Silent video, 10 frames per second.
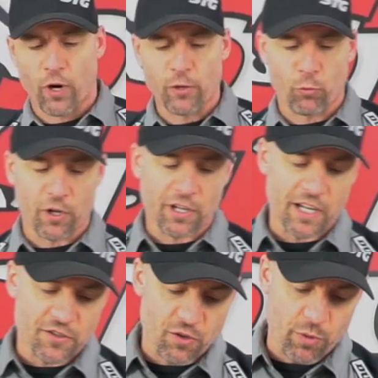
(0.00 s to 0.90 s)
right where it
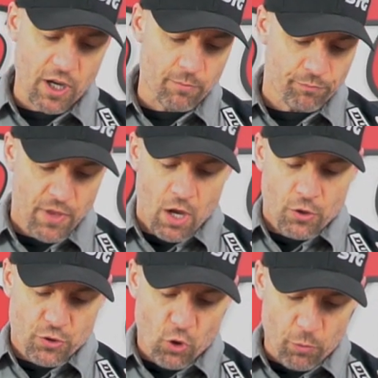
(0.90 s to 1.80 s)
needs to be.
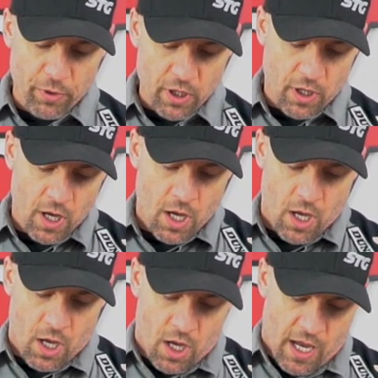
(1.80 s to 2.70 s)
Scorpion
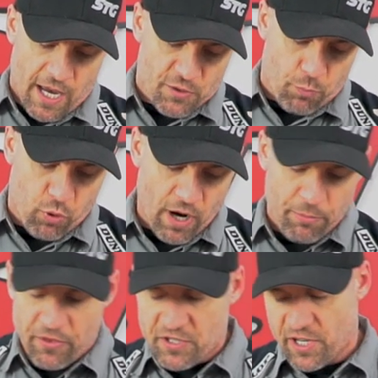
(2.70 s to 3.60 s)
has
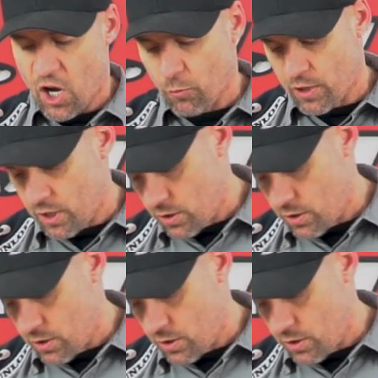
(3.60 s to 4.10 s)
prepped this helmet